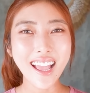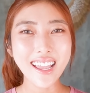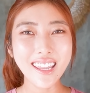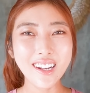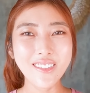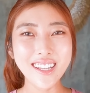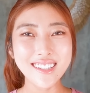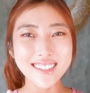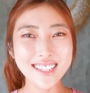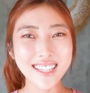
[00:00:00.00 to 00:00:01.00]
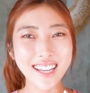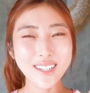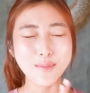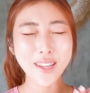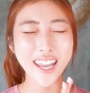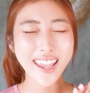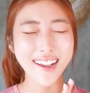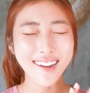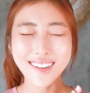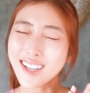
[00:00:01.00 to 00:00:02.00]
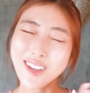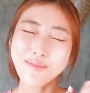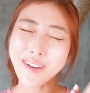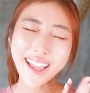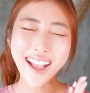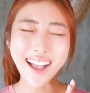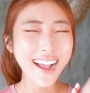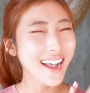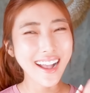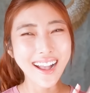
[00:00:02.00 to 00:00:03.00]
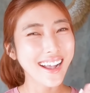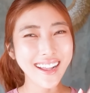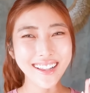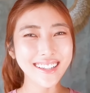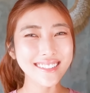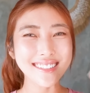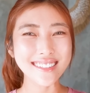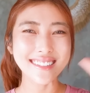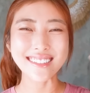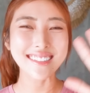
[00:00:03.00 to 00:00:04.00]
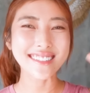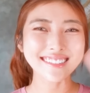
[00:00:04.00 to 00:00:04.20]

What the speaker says: I cannot wait to see the next video. Bye guys!